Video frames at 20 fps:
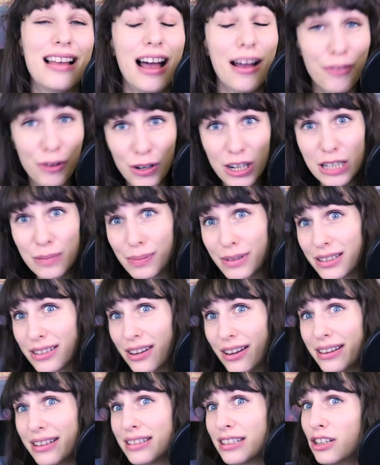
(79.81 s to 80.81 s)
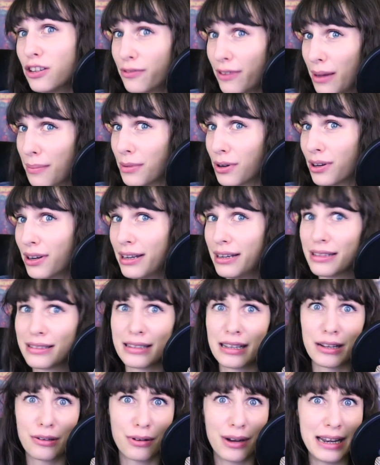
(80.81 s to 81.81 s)
Of course, BlizzCon is in November and it's
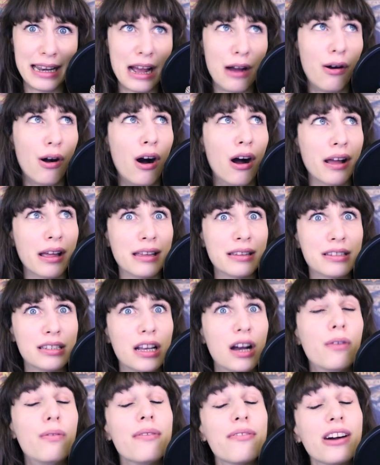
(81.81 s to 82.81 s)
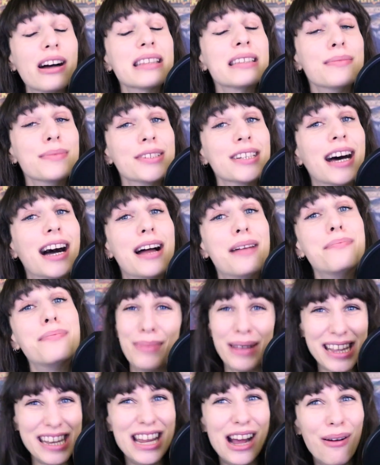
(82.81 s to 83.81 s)
like right now August, so we've got some time.
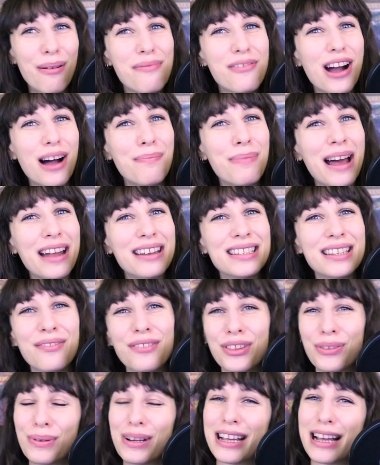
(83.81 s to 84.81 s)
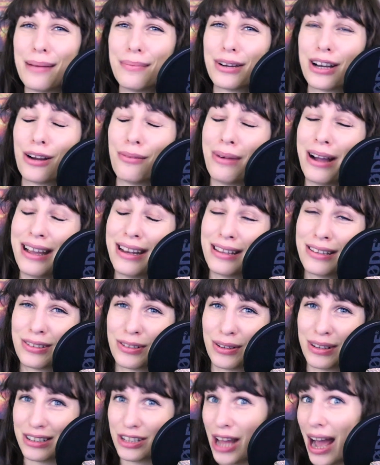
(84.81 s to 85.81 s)
But you know, we've got patch 7.3 coming our way to
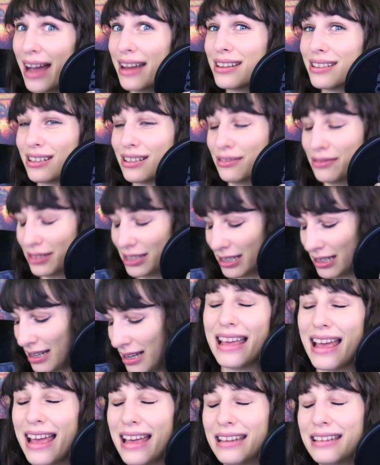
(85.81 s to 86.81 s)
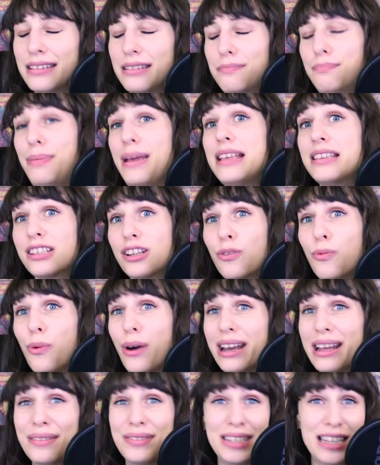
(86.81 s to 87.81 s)
sort of tide us over, and based on
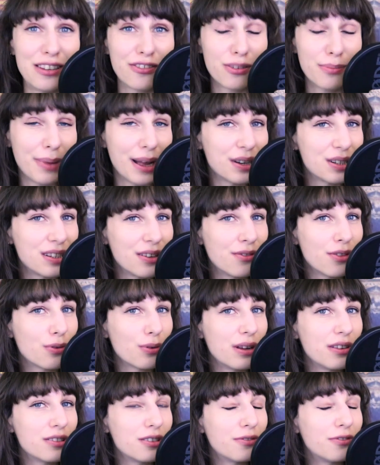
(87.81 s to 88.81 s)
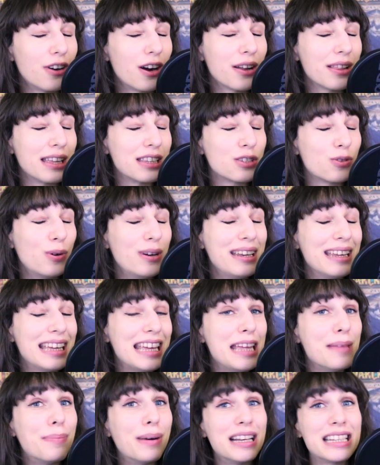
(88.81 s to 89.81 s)
what I've seen from patch 7.3 so far, that's going to
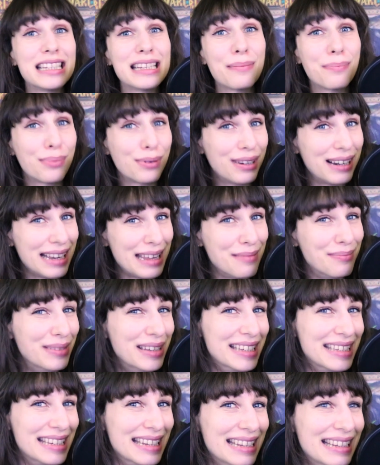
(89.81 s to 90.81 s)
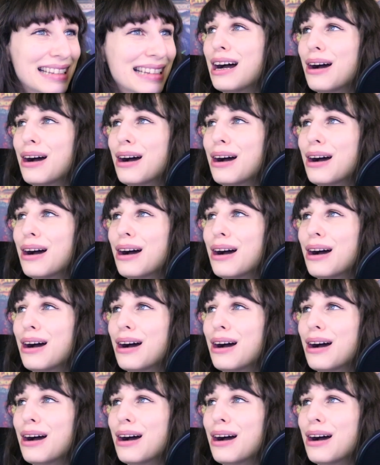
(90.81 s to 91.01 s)
keep us pretty busy.